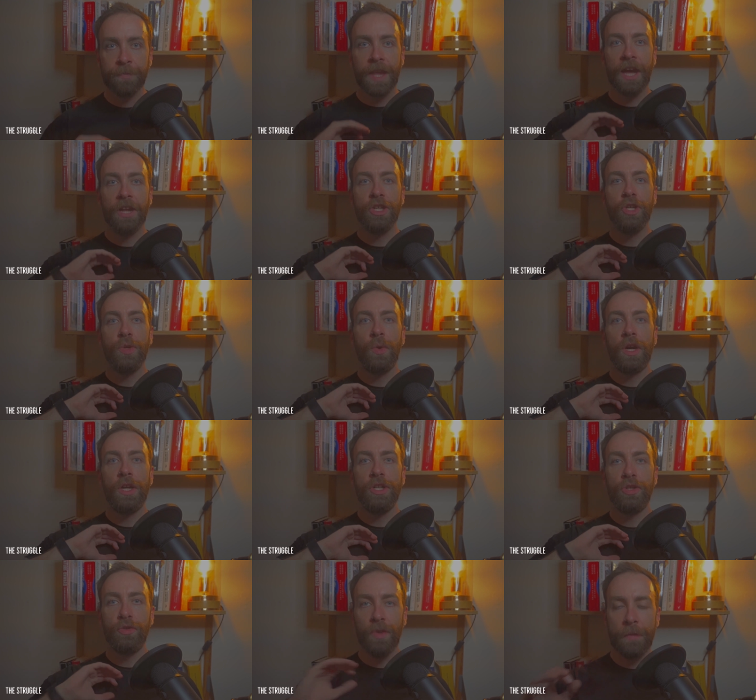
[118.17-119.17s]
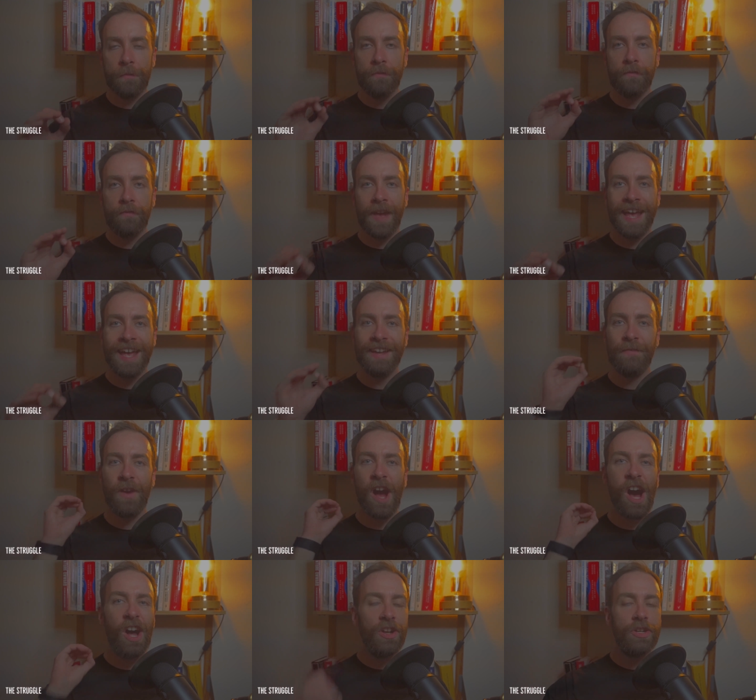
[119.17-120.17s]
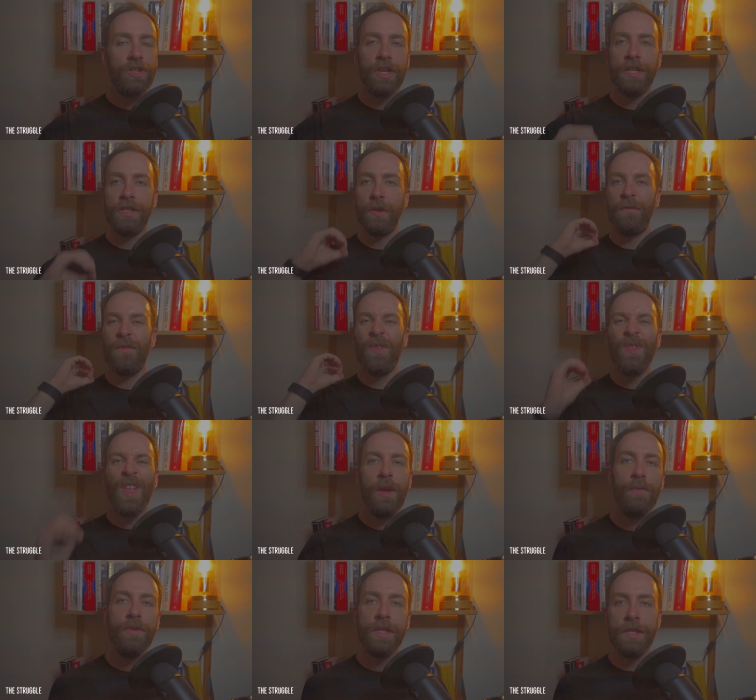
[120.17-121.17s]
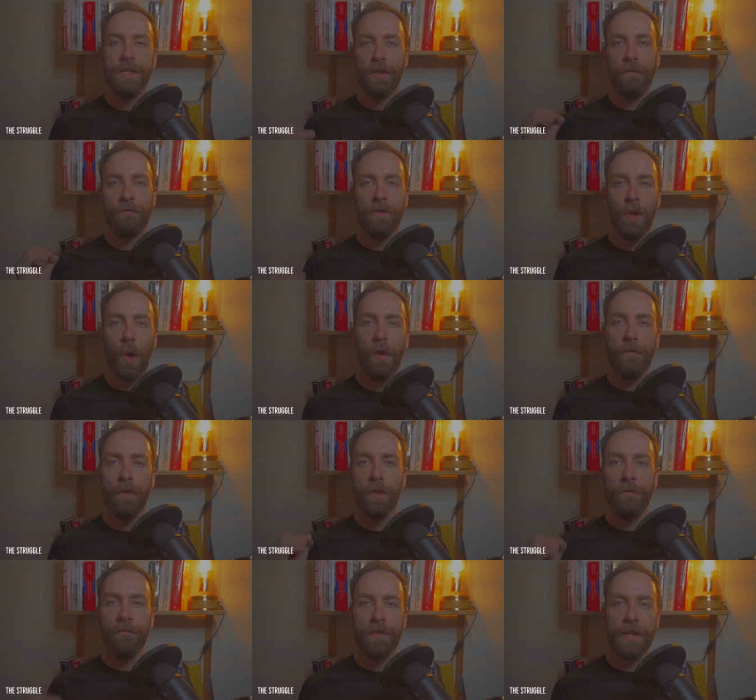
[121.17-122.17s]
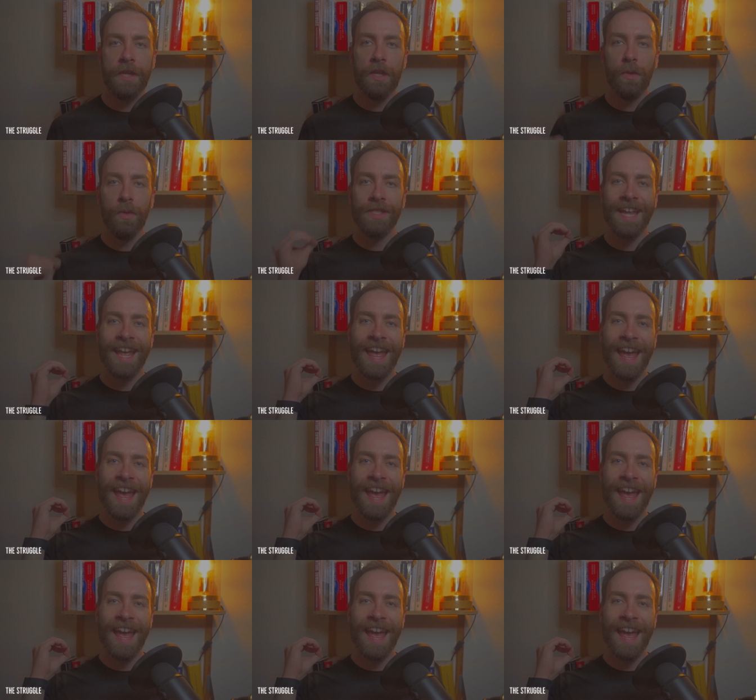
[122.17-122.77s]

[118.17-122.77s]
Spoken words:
and you are drip-fed hundreds of thousands of novel videos